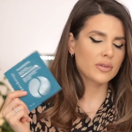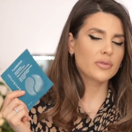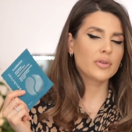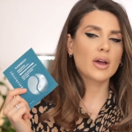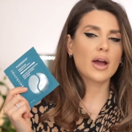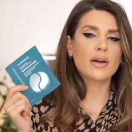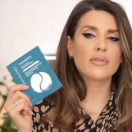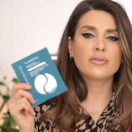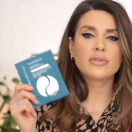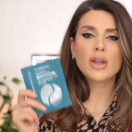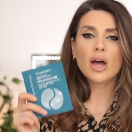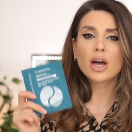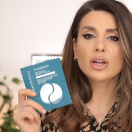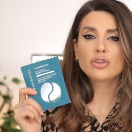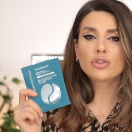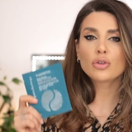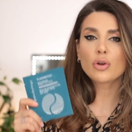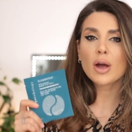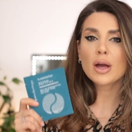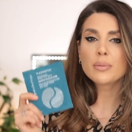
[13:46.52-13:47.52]
If you have
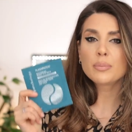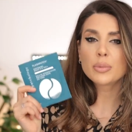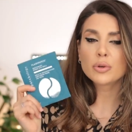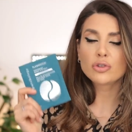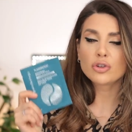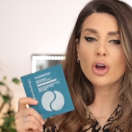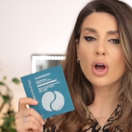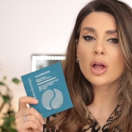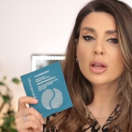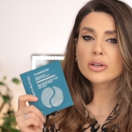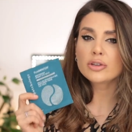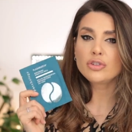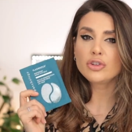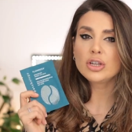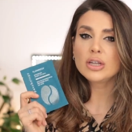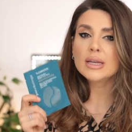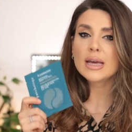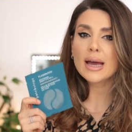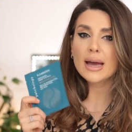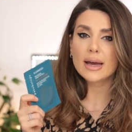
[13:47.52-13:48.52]
not tried
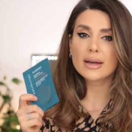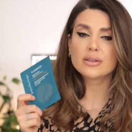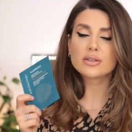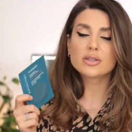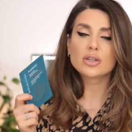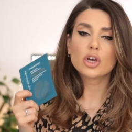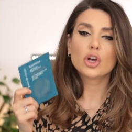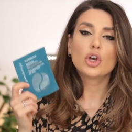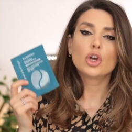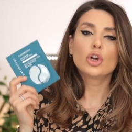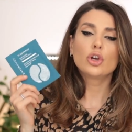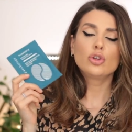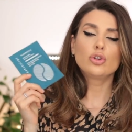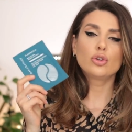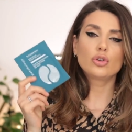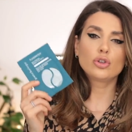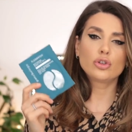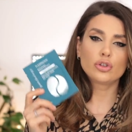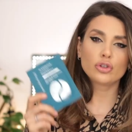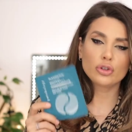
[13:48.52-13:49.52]
Patchology yet,
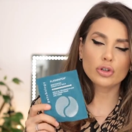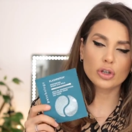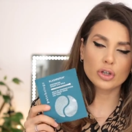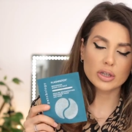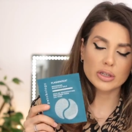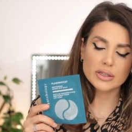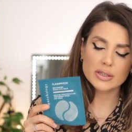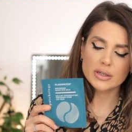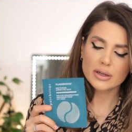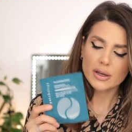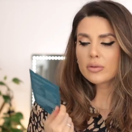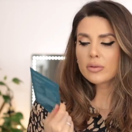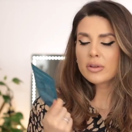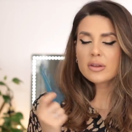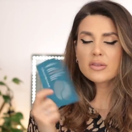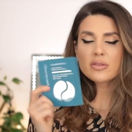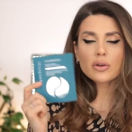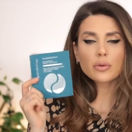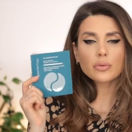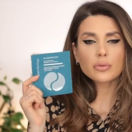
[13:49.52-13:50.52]
you should.
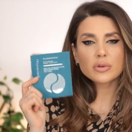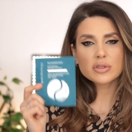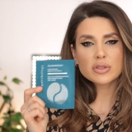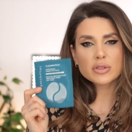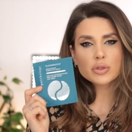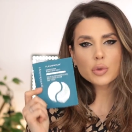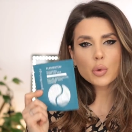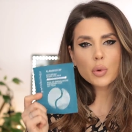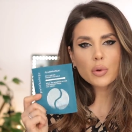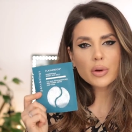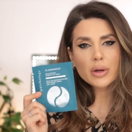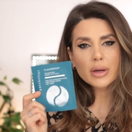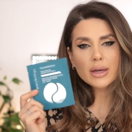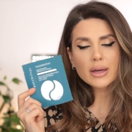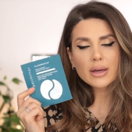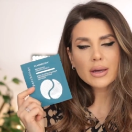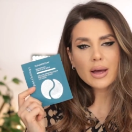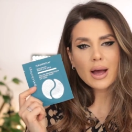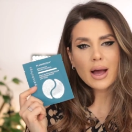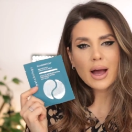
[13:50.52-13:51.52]
These are
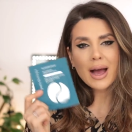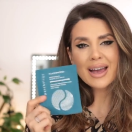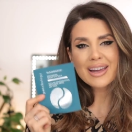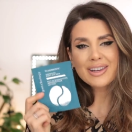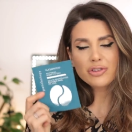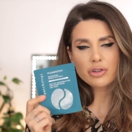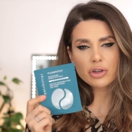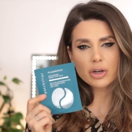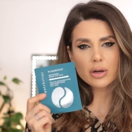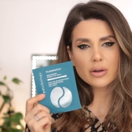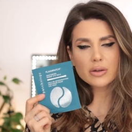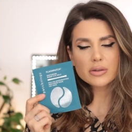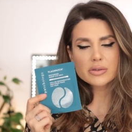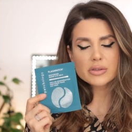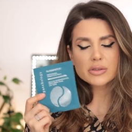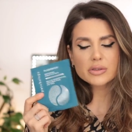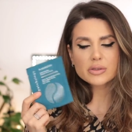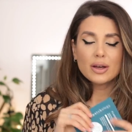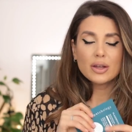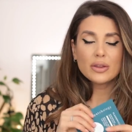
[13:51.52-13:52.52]
restoring eye
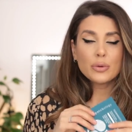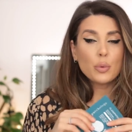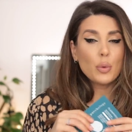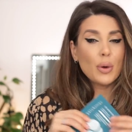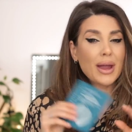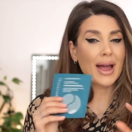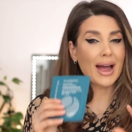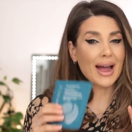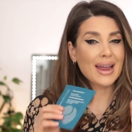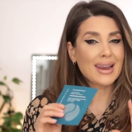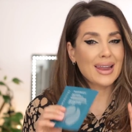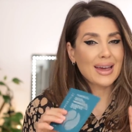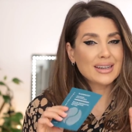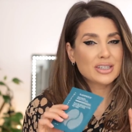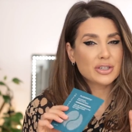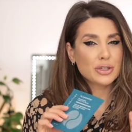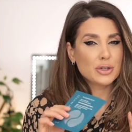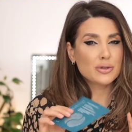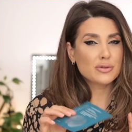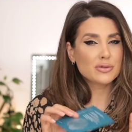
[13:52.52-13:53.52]
gels. The way I
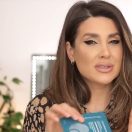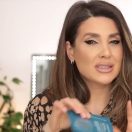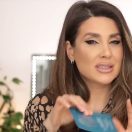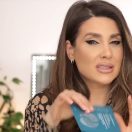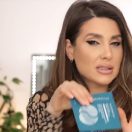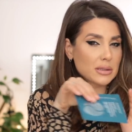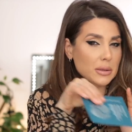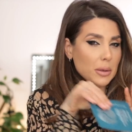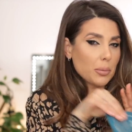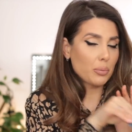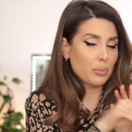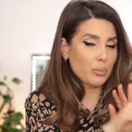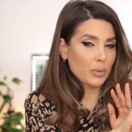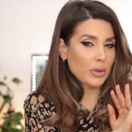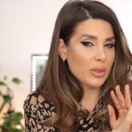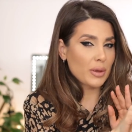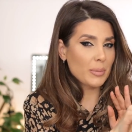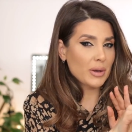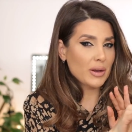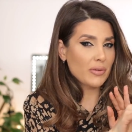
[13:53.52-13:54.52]
like to use this,
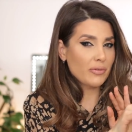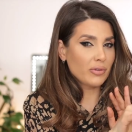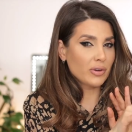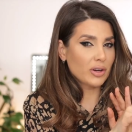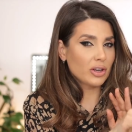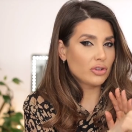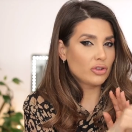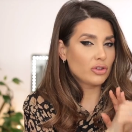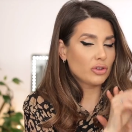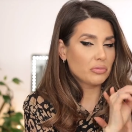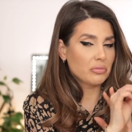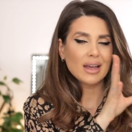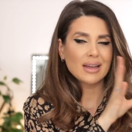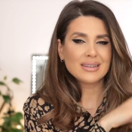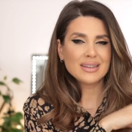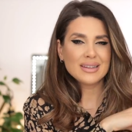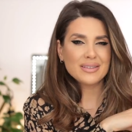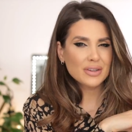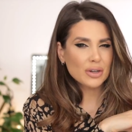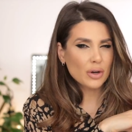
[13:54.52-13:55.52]
put them in the fridge,
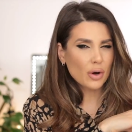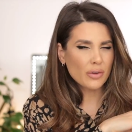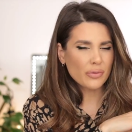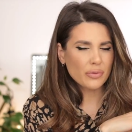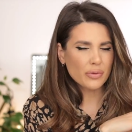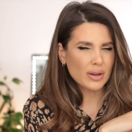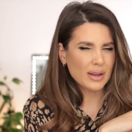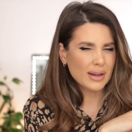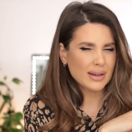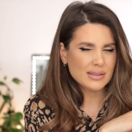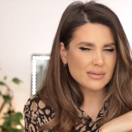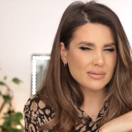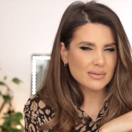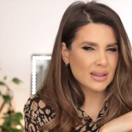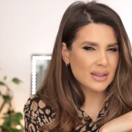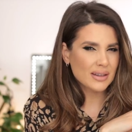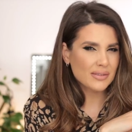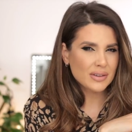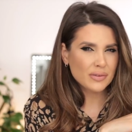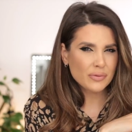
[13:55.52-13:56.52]
leave it on for like,
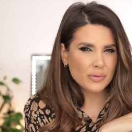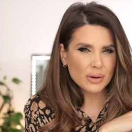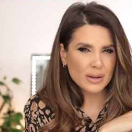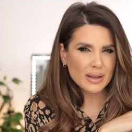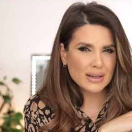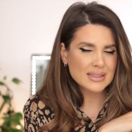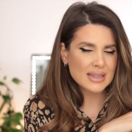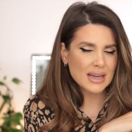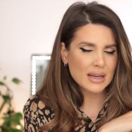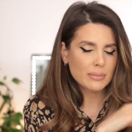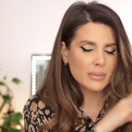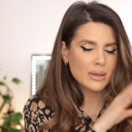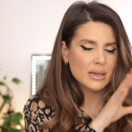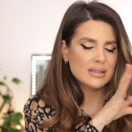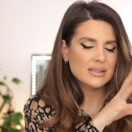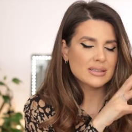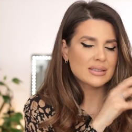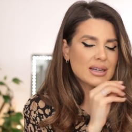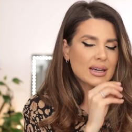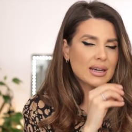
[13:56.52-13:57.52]
leave it for like ten
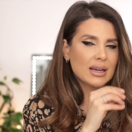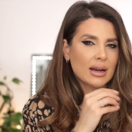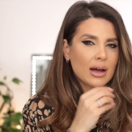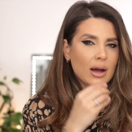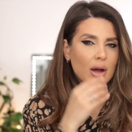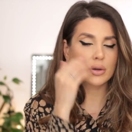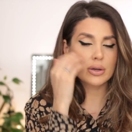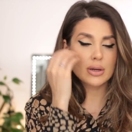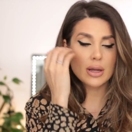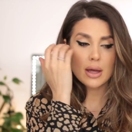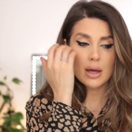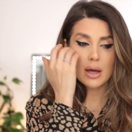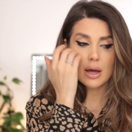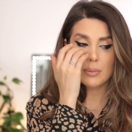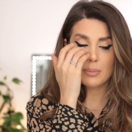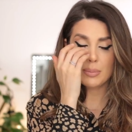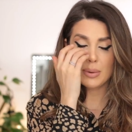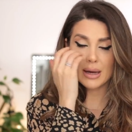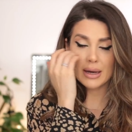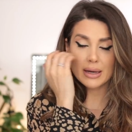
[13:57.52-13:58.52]
minutes, take it out,
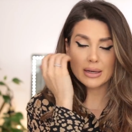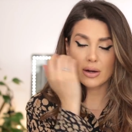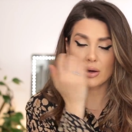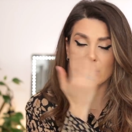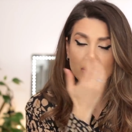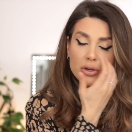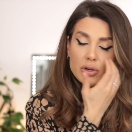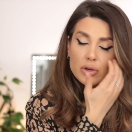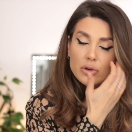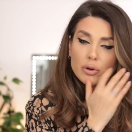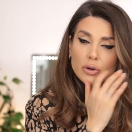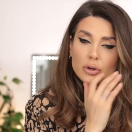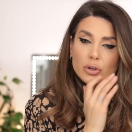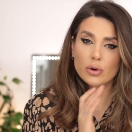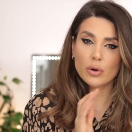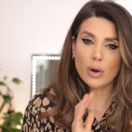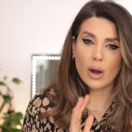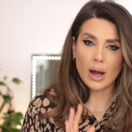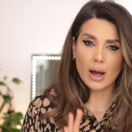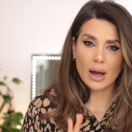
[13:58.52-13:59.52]
apply it under
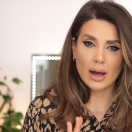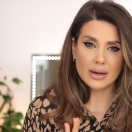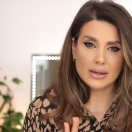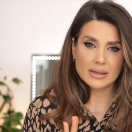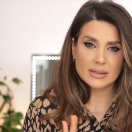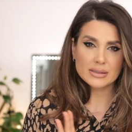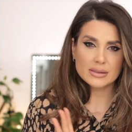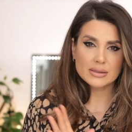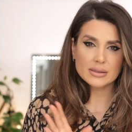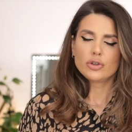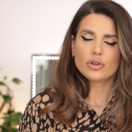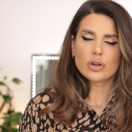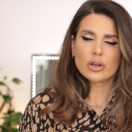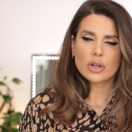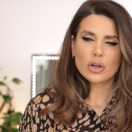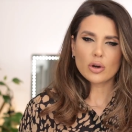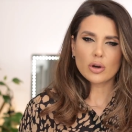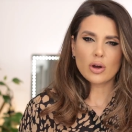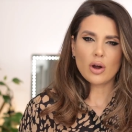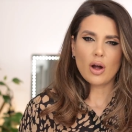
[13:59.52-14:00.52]
your eyes,
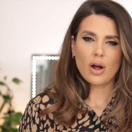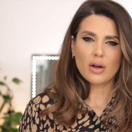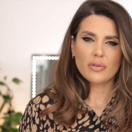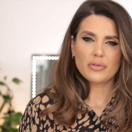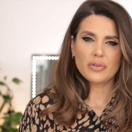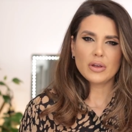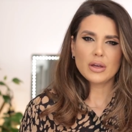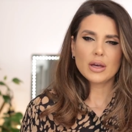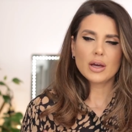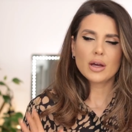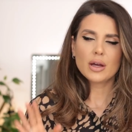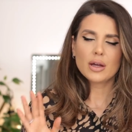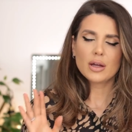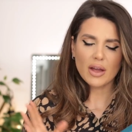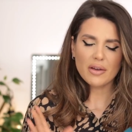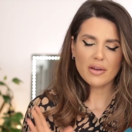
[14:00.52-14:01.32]
drink your coffee,